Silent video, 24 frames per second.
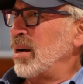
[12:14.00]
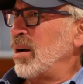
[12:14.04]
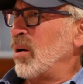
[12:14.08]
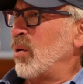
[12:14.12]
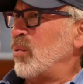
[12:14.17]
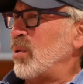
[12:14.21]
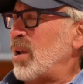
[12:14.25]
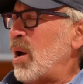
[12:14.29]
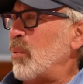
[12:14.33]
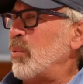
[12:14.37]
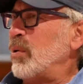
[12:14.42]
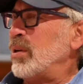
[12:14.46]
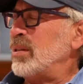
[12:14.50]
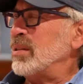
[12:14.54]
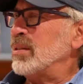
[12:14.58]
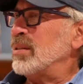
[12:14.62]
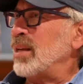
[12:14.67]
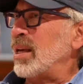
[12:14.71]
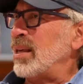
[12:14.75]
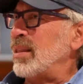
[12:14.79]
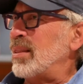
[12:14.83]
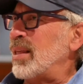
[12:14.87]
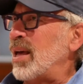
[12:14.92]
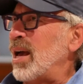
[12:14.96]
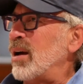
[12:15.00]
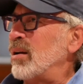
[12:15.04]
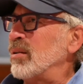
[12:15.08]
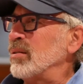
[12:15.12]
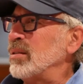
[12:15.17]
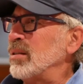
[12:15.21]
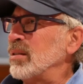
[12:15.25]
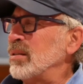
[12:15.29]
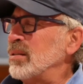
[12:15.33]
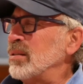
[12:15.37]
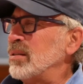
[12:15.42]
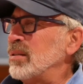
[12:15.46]
Oh, I wouldn't say
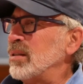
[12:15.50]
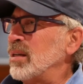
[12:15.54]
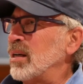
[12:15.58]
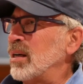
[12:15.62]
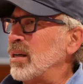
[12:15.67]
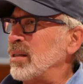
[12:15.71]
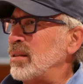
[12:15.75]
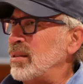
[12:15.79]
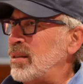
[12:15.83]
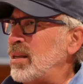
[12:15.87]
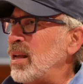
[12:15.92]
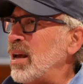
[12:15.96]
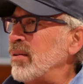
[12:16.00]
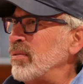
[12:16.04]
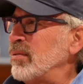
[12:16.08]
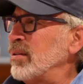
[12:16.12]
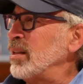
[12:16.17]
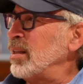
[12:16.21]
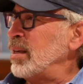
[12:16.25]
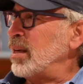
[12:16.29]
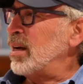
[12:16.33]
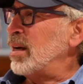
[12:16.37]
thousands. Definitely